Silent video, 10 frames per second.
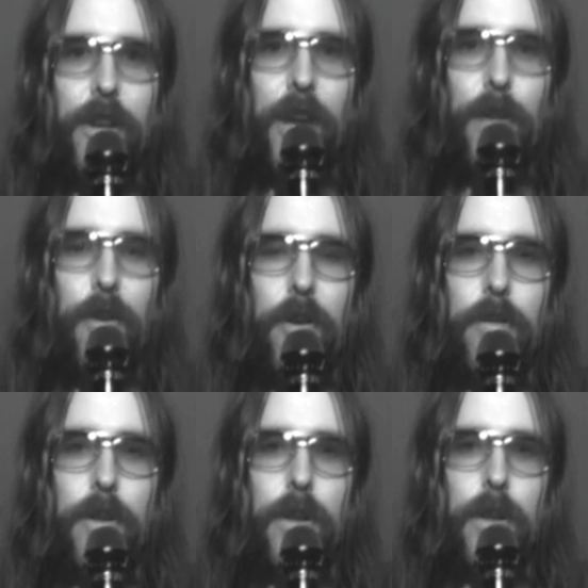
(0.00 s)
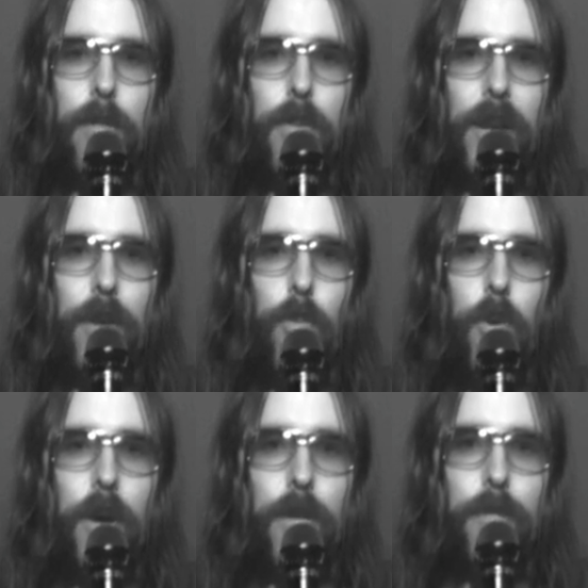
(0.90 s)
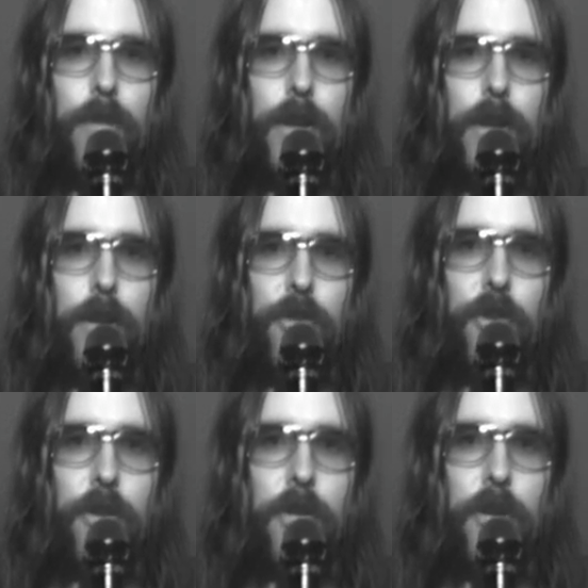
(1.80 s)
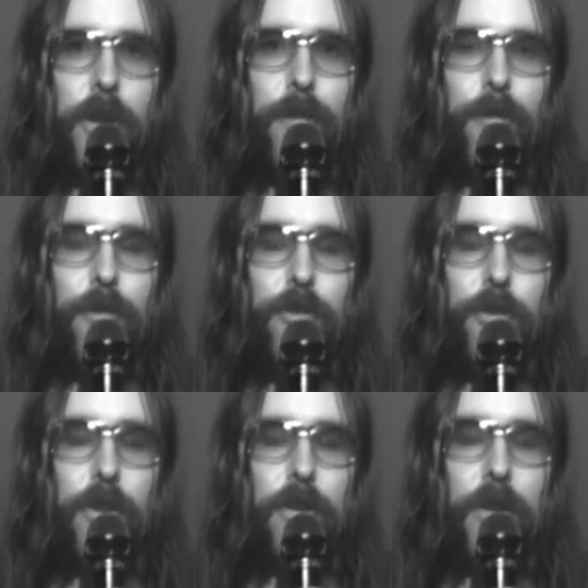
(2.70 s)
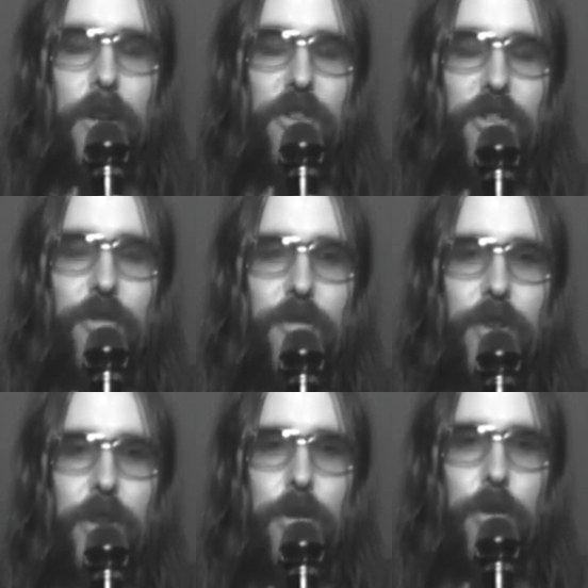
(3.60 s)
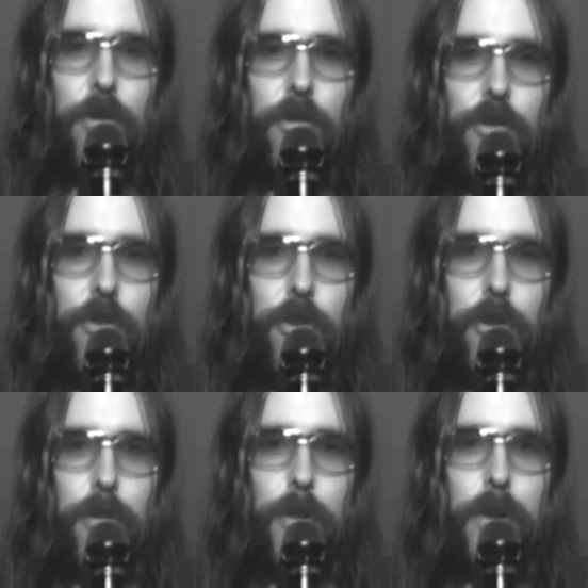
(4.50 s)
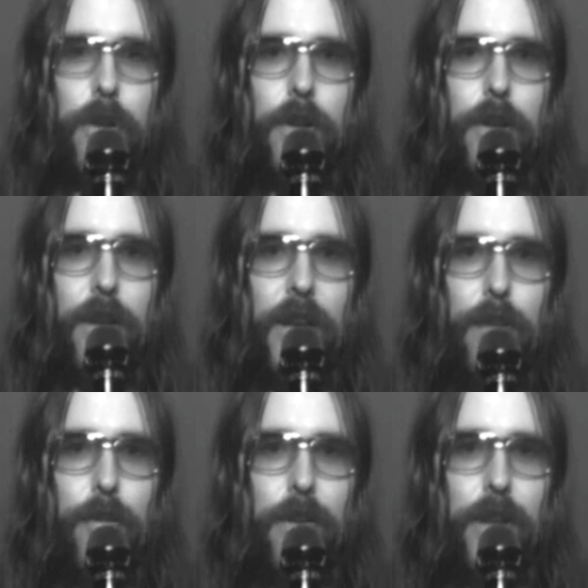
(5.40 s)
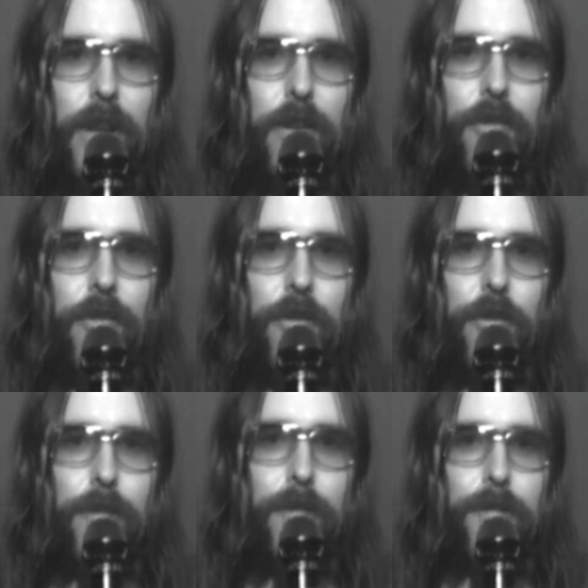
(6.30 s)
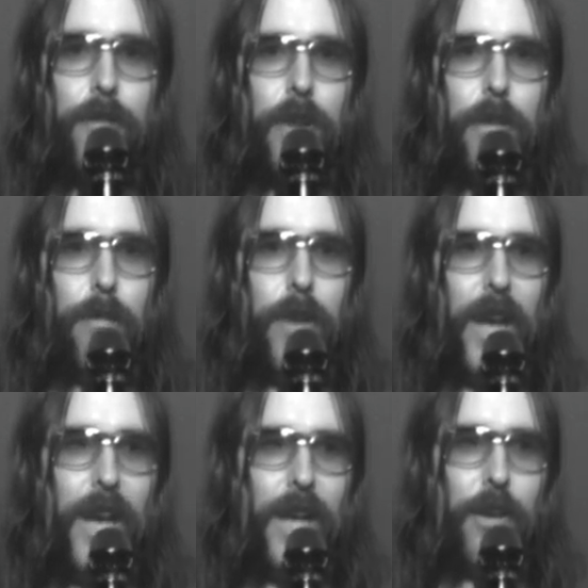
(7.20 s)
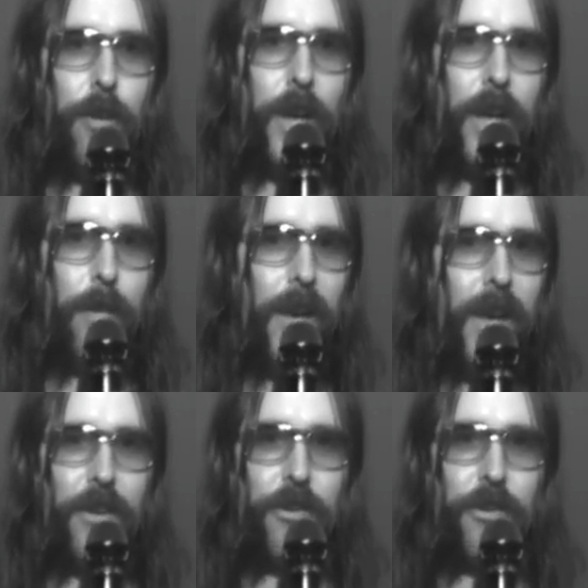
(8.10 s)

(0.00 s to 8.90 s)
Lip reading: camera, black and white 230-inch Vidicon tube camera, that is, made around about